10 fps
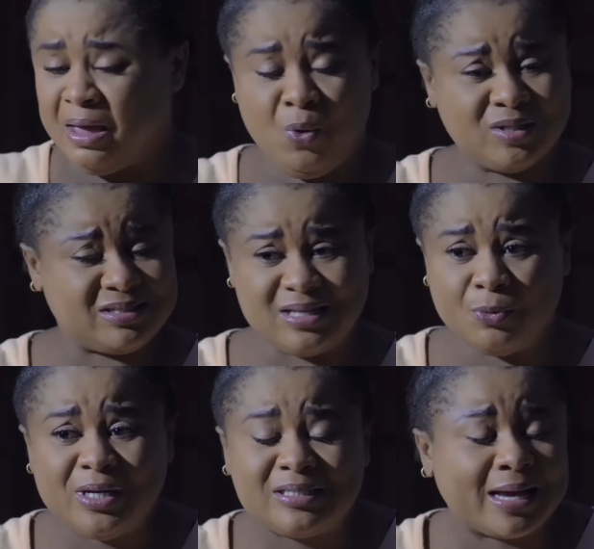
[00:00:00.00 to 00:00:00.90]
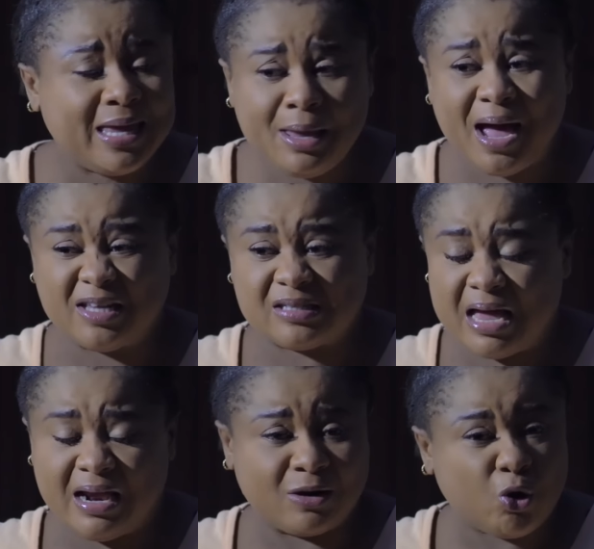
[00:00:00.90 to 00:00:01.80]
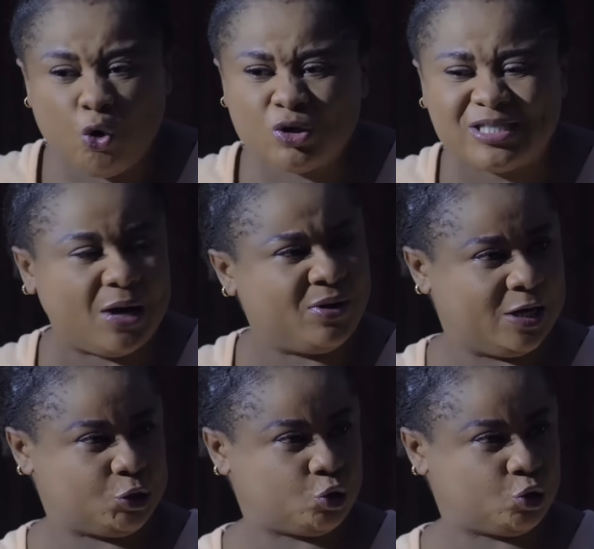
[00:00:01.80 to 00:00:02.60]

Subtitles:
what's his name? Olisa came and closed down her